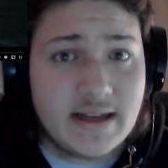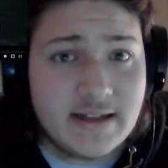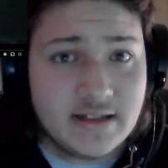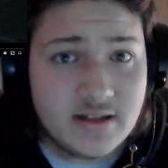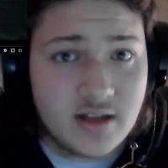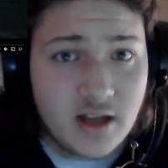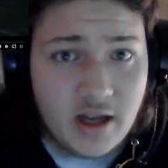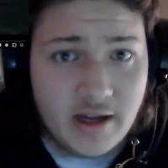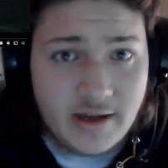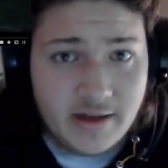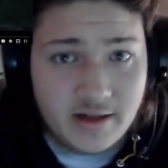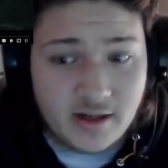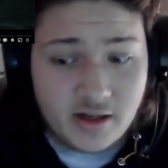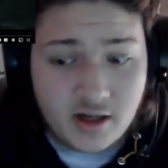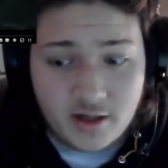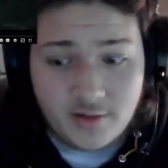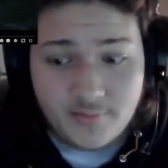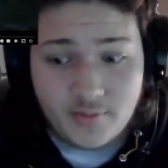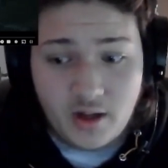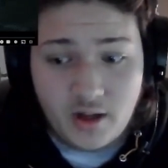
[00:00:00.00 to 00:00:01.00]
he's a
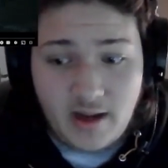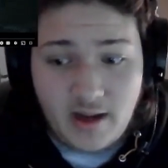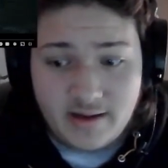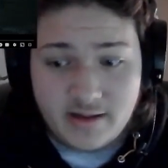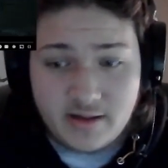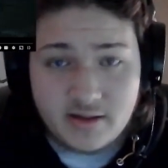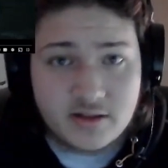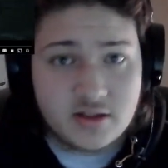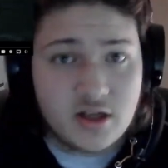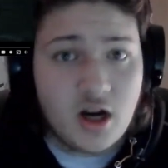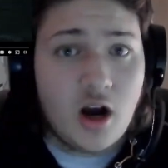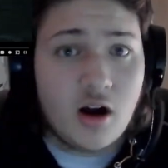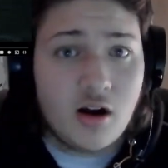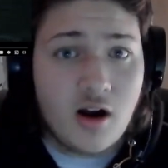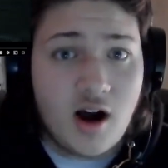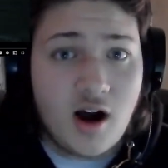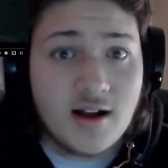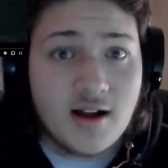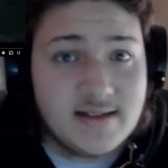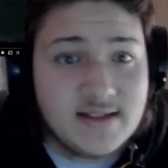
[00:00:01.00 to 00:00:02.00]
kind of a guitar
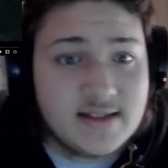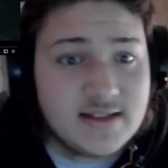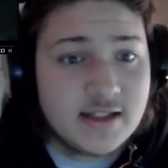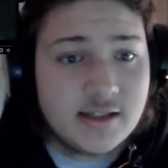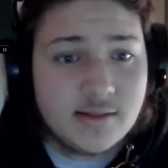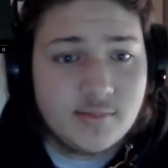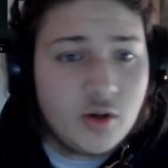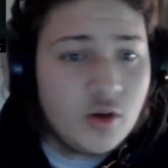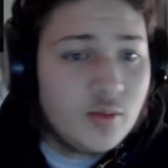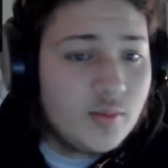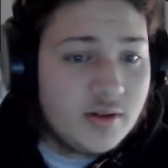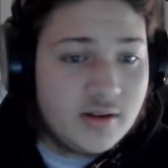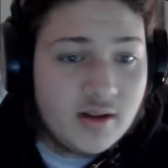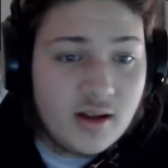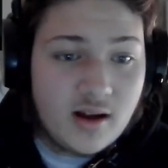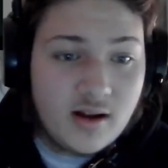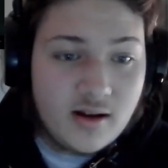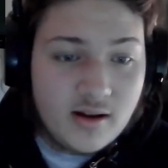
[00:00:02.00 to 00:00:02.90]
artist at the moment.